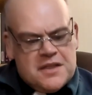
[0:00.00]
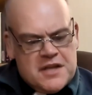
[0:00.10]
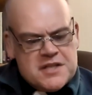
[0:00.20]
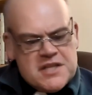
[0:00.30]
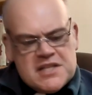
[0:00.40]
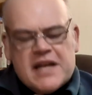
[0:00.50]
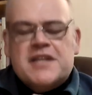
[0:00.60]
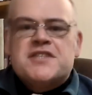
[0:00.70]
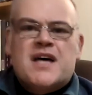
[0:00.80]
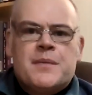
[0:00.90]
This is
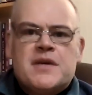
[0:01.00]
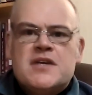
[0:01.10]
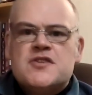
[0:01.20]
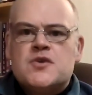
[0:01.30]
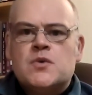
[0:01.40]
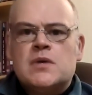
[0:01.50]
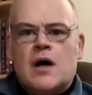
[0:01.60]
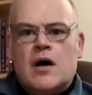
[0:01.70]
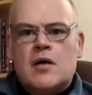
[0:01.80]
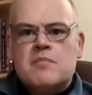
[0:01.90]
like a Taiwanese
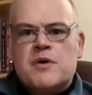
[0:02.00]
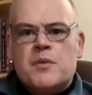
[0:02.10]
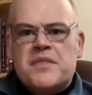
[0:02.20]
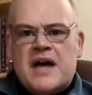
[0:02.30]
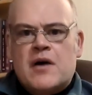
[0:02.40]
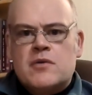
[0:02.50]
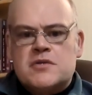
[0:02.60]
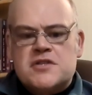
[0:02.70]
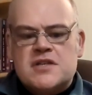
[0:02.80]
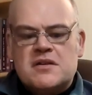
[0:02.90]
oolong, but
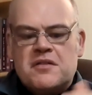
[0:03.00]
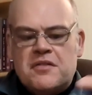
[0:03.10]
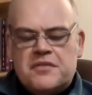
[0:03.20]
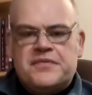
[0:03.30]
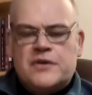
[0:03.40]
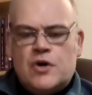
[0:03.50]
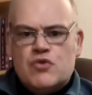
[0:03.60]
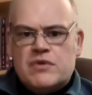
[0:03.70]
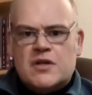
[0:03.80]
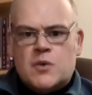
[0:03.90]
without the
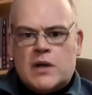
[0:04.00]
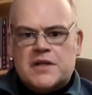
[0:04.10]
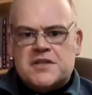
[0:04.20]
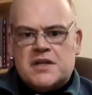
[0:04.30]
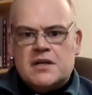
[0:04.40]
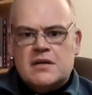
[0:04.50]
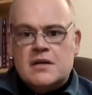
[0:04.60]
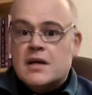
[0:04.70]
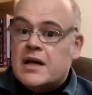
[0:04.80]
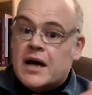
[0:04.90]
floral quality.
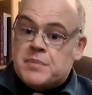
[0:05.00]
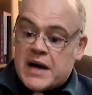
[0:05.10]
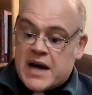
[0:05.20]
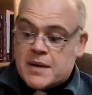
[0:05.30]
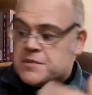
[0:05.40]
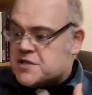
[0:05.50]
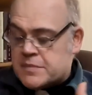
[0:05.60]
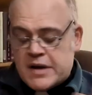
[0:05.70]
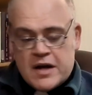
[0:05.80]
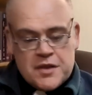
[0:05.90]
And perhaps
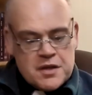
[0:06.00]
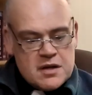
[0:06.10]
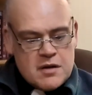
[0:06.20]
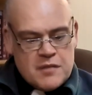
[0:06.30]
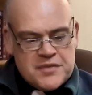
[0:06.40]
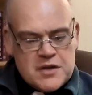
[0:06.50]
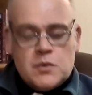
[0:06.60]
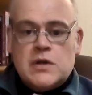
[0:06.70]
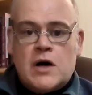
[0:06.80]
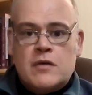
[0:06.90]
some other of the
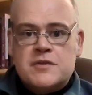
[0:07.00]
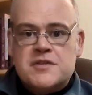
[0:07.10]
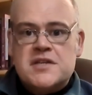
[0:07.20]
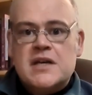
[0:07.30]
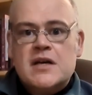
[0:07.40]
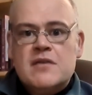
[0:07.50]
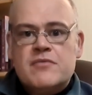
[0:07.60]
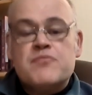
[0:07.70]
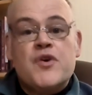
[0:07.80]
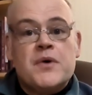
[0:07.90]
oolongs
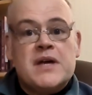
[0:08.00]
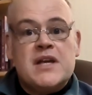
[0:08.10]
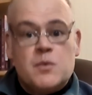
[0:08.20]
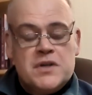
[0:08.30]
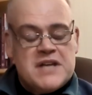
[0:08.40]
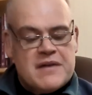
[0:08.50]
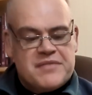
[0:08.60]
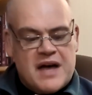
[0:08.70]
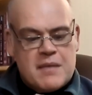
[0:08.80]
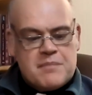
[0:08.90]
from Rohini would
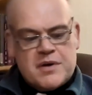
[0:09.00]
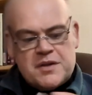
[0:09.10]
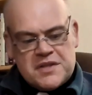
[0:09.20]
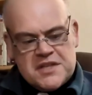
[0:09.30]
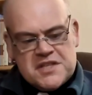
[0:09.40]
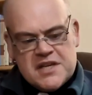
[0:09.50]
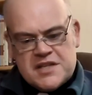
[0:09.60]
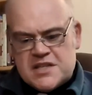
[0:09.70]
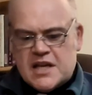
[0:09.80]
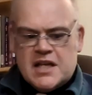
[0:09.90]
have that, but this
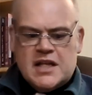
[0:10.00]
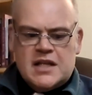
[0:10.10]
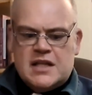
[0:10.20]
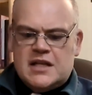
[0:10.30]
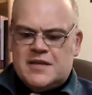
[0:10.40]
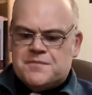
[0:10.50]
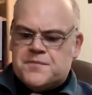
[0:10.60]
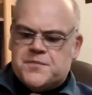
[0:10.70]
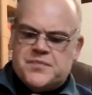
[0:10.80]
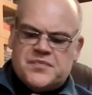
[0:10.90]
is,
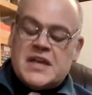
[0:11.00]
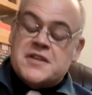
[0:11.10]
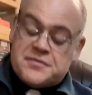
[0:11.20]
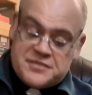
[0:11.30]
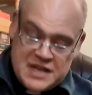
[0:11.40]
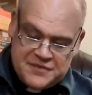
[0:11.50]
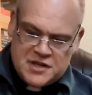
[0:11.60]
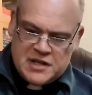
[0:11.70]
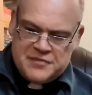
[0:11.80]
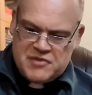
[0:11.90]
it's
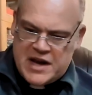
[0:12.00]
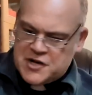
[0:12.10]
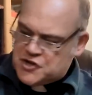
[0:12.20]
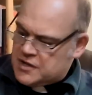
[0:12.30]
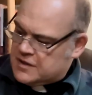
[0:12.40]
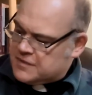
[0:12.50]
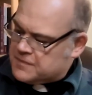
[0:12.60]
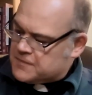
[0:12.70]
definitely fresh.